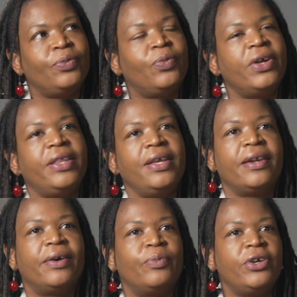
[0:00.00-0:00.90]
one thing
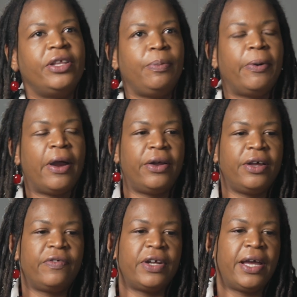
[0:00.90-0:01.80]
that I'm really proud
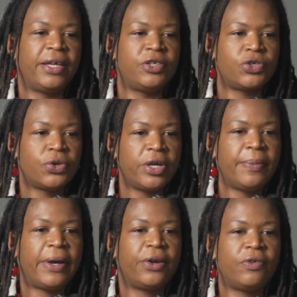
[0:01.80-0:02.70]
of and I enjoy
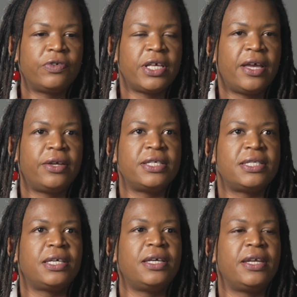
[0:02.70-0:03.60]
about Overtown is
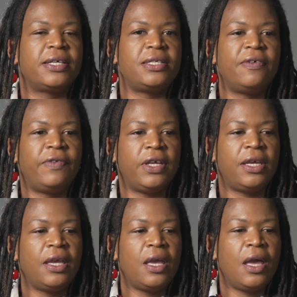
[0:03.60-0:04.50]
the connectivity.